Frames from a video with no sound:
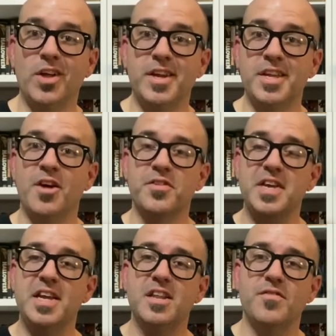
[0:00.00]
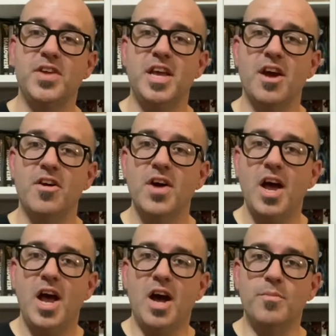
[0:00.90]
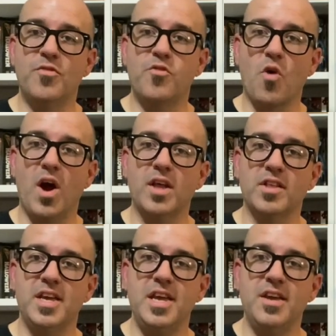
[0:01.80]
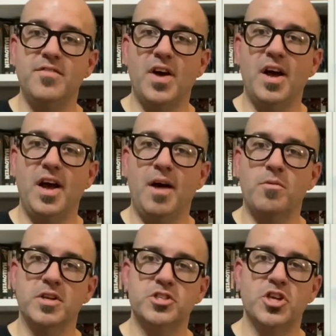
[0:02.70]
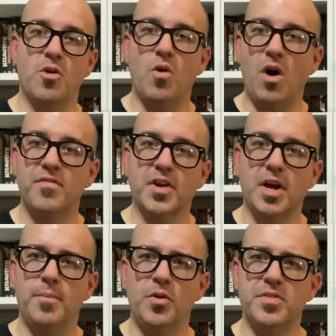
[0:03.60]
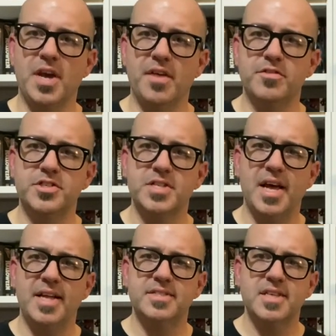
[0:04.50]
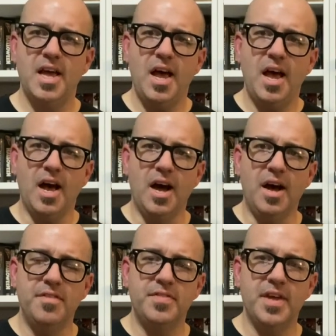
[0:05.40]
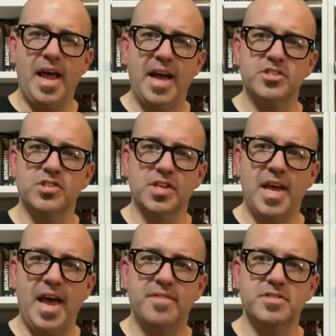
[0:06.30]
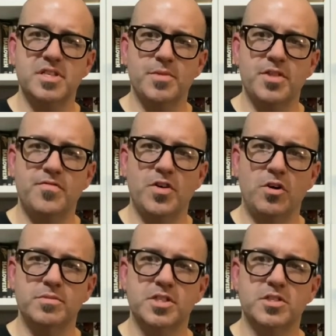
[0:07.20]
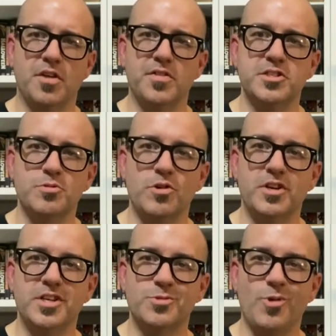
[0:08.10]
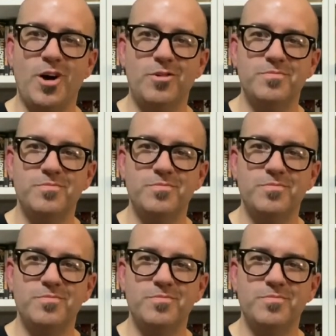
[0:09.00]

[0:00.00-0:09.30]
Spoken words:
And you know, at the end of the video, before I leave, I want to show off a couple of the other sets that actually have some of the films that's on this one as well.